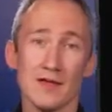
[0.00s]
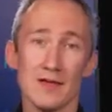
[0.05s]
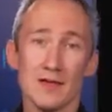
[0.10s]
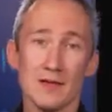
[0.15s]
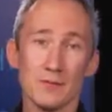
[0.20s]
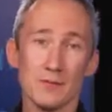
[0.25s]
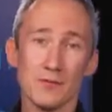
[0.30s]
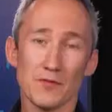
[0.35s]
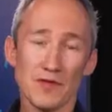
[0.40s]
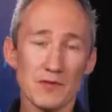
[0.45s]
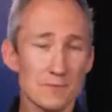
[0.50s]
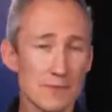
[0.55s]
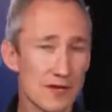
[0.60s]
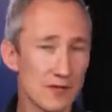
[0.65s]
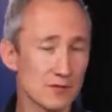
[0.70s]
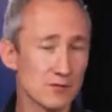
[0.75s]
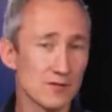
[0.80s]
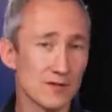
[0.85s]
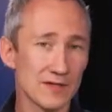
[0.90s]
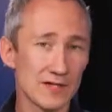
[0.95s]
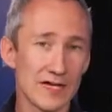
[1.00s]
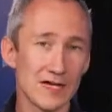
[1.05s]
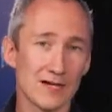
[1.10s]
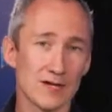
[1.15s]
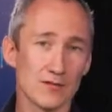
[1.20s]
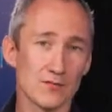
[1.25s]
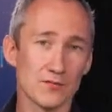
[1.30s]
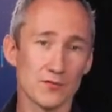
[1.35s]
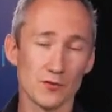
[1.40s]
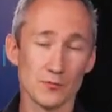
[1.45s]
But they benefit
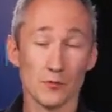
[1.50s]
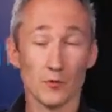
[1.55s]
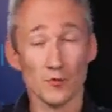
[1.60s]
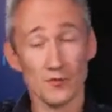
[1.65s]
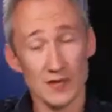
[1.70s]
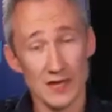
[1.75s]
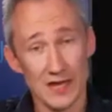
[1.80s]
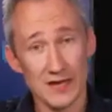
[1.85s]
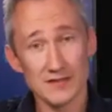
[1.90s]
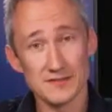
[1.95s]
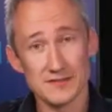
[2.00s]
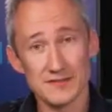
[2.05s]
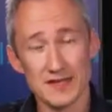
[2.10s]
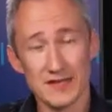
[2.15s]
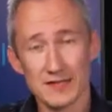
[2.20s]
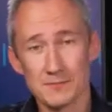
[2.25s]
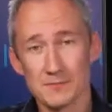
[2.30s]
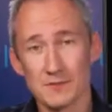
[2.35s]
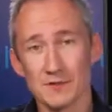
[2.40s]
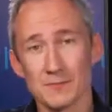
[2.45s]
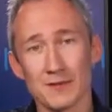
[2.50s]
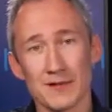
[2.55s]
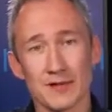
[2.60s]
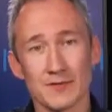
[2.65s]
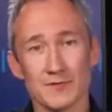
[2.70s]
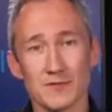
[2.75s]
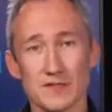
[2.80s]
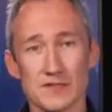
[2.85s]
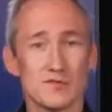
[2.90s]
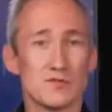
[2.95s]
now from, or the IT admin
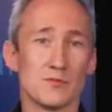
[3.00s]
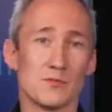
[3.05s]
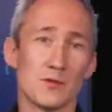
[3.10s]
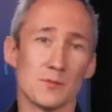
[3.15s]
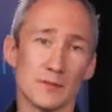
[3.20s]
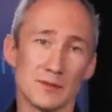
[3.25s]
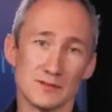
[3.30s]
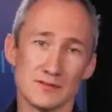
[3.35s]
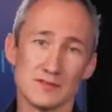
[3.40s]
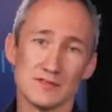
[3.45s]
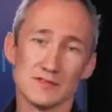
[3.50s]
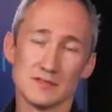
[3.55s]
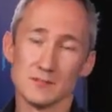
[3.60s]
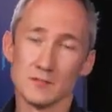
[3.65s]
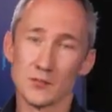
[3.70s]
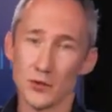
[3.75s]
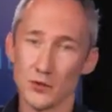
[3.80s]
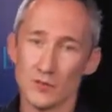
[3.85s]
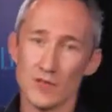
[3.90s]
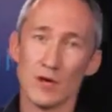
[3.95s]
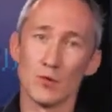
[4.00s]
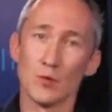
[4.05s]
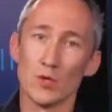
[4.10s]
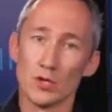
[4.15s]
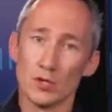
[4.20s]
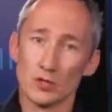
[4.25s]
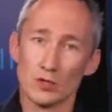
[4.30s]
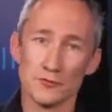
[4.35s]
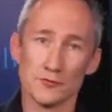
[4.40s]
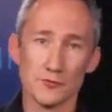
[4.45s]
benefits from the ability to move that
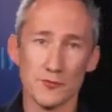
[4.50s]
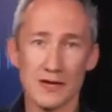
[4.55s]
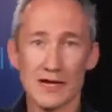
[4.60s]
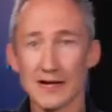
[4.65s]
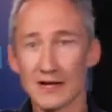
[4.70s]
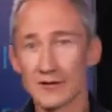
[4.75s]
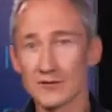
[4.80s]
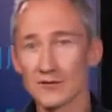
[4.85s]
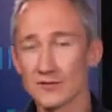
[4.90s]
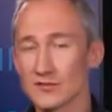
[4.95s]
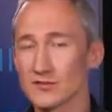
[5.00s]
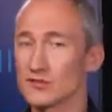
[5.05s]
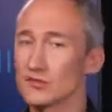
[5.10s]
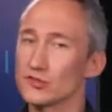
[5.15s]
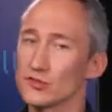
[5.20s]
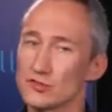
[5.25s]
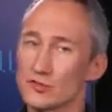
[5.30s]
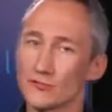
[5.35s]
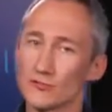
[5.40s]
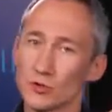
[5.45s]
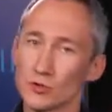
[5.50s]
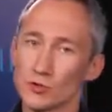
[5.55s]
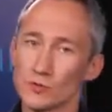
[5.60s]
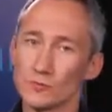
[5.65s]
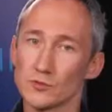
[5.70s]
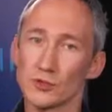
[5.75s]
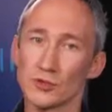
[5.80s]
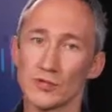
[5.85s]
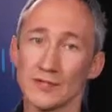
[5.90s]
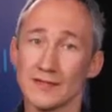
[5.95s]
workload around because it's just a virtual
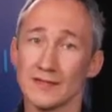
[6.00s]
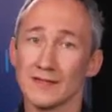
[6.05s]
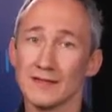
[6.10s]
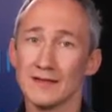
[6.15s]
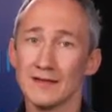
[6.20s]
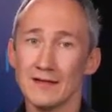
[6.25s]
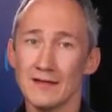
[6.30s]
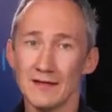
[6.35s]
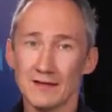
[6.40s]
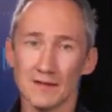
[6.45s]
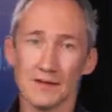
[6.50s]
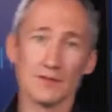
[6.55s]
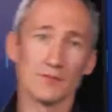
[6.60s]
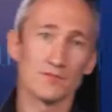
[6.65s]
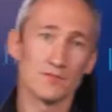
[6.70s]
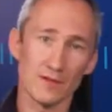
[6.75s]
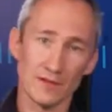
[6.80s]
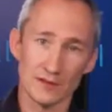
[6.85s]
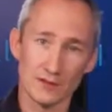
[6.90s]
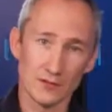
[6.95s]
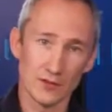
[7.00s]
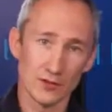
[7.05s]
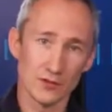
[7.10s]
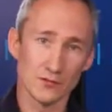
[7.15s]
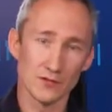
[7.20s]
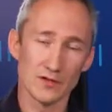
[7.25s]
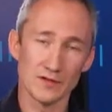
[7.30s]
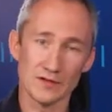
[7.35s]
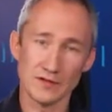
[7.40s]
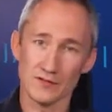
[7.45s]
machine. They can fail it
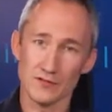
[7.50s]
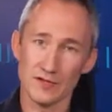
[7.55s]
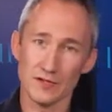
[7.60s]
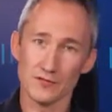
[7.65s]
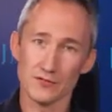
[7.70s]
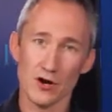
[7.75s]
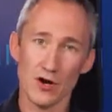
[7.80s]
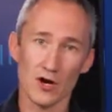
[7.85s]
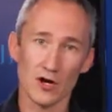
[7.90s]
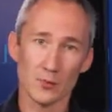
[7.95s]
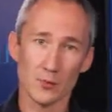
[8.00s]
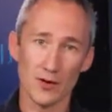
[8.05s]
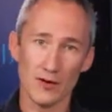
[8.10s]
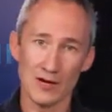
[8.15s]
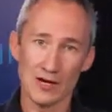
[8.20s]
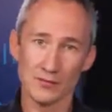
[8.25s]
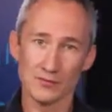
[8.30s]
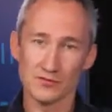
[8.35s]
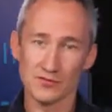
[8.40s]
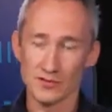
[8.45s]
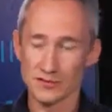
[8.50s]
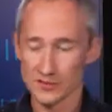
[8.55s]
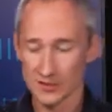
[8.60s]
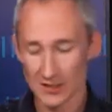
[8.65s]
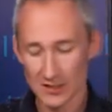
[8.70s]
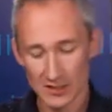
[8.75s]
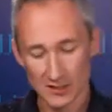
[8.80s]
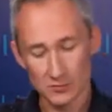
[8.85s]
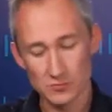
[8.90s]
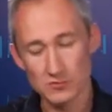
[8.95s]
over in the event of hardware outage.
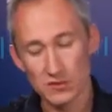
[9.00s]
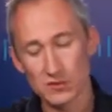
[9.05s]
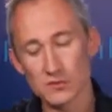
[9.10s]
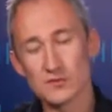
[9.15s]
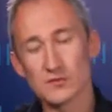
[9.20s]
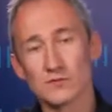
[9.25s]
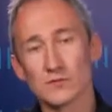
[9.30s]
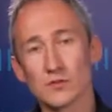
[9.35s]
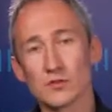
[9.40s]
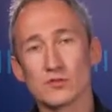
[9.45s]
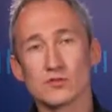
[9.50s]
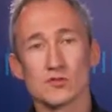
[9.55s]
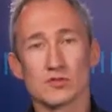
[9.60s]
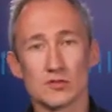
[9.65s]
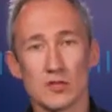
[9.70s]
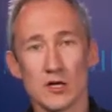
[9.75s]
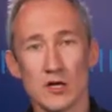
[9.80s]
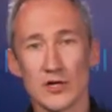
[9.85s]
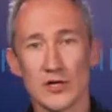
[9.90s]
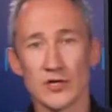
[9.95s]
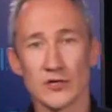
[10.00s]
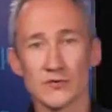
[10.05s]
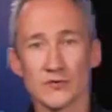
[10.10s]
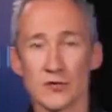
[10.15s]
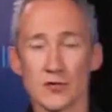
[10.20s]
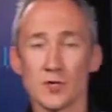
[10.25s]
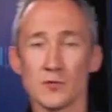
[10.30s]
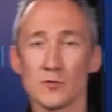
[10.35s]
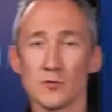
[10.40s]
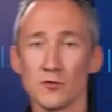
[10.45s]
There was lots of new scenarios that
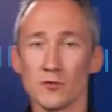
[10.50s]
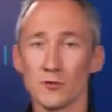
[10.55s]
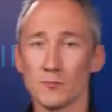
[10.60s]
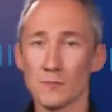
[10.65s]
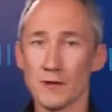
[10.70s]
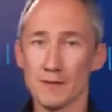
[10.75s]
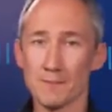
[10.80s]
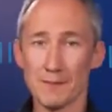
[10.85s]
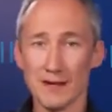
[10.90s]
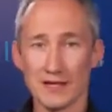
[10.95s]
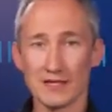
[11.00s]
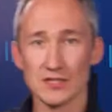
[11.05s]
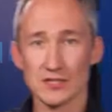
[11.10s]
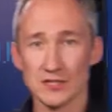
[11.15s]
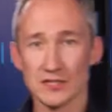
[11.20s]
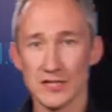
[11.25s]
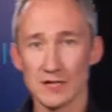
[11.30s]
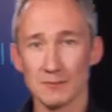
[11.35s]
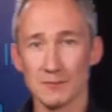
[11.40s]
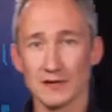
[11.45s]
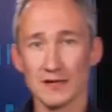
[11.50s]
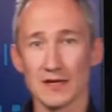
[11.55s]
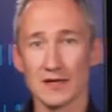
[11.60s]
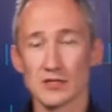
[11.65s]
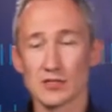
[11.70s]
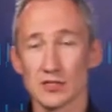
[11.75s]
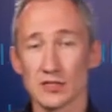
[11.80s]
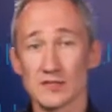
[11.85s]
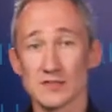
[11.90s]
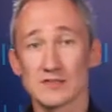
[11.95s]
opened up by packaging an
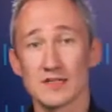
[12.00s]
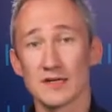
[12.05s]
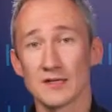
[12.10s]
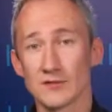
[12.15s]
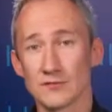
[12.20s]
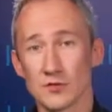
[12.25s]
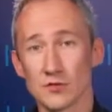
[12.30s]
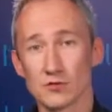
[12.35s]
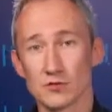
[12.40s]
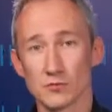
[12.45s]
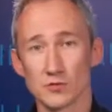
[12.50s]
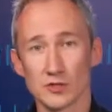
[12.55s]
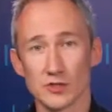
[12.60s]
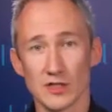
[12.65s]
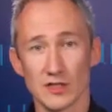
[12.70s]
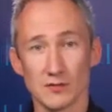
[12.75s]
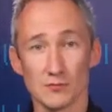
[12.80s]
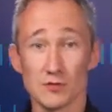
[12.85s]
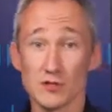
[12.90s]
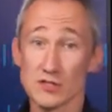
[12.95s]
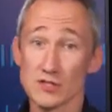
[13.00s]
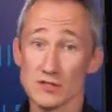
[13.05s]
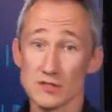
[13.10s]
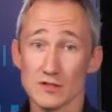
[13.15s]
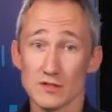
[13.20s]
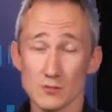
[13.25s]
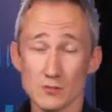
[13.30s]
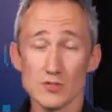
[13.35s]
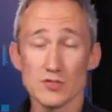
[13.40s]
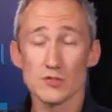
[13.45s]
application inside a virtual machine, which is
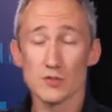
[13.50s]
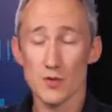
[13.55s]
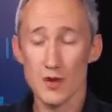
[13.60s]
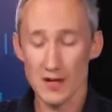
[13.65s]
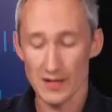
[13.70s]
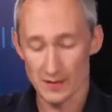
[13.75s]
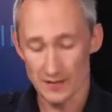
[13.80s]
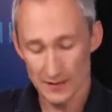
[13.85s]
great.